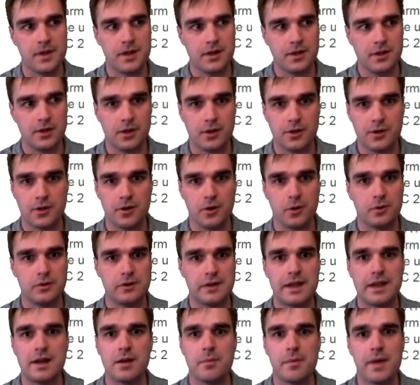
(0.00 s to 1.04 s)
you know, your own
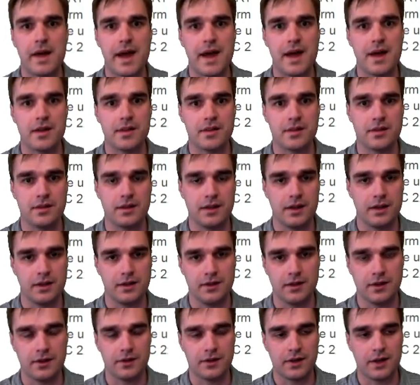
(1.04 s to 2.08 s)
data path,
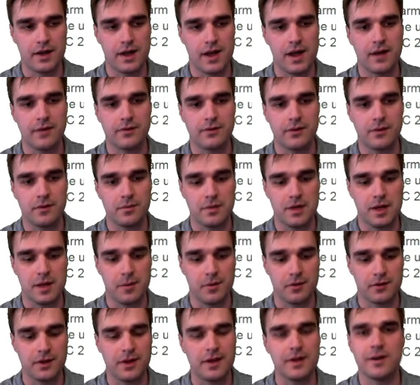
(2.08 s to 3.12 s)
and it's going to have to be
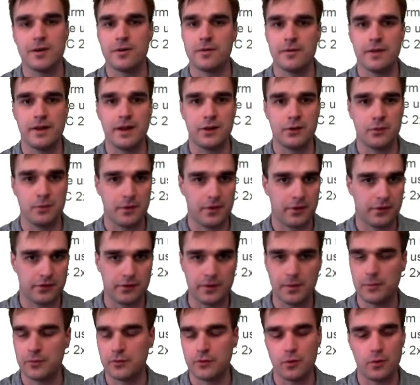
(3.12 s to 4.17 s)
able to interface with
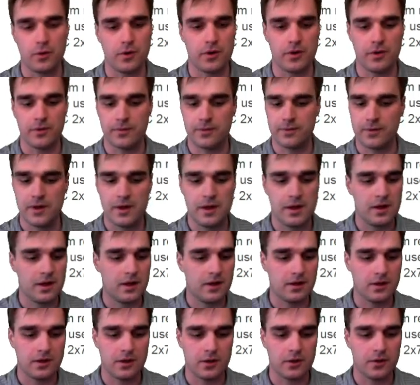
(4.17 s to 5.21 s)
some sort of,
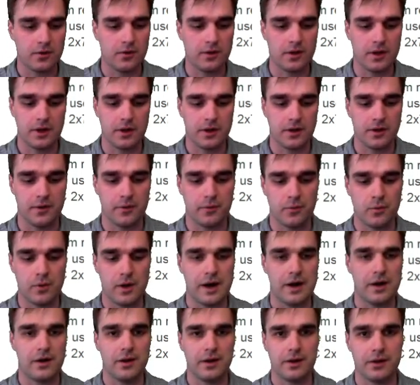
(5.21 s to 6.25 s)
you know,
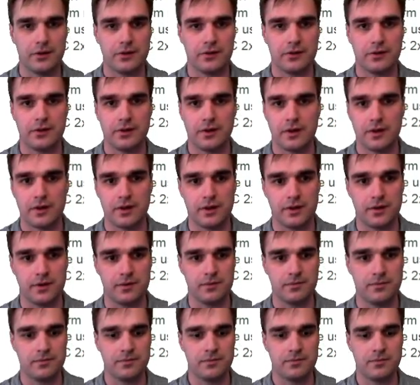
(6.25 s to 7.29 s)
wireless, you
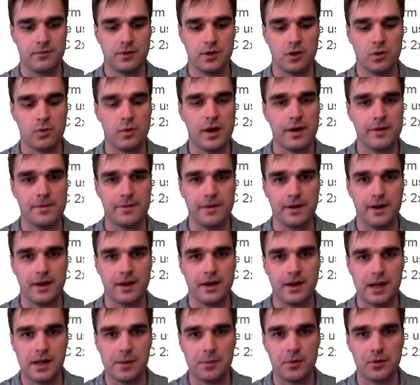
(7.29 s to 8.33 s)
know, Wi-Fi
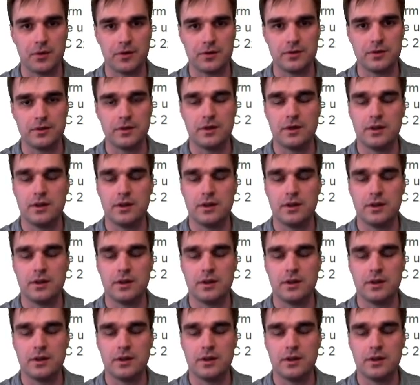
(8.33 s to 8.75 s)
enabled